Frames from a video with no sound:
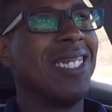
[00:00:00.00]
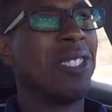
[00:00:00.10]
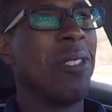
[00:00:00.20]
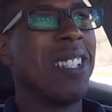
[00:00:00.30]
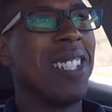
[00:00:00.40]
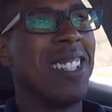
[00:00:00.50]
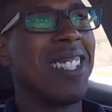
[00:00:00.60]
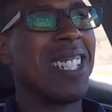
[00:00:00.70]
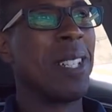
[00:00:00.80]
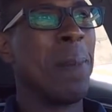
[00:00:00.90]
It's a quick 0 to
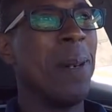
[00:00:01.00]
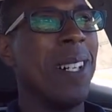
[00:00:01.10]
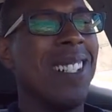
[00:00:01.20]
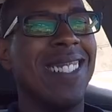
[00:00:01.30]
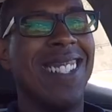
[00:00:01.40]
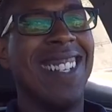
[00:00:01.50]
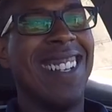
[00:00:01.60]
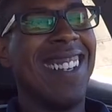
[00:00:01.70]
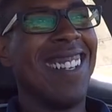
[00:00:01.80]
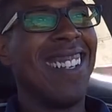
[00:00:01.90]
60 pull.
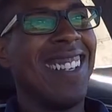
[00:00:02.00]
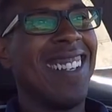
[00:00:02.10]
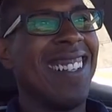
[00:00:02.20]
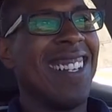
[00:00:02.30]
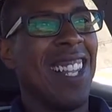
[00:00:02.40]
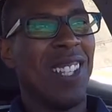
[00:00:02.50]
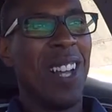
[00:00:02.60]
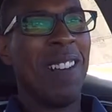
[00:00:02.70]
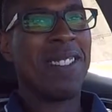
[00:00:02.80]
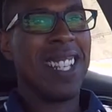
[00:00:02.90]
I
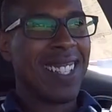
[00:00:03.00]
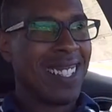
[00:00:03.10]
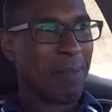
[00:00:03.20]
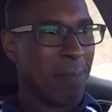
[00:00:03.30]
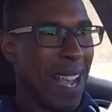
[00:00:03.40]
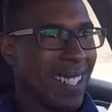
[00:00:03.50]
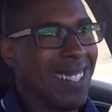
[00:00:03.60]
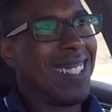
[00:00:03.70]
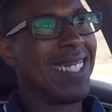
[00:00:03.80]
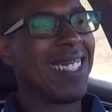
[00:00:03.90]
love sinking it back
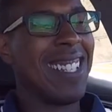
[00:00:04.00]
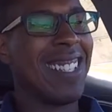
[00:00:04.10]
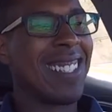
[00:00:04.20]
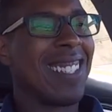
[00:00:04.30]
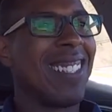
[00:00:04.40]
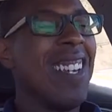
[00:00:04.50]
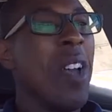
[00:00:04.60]
to these seats.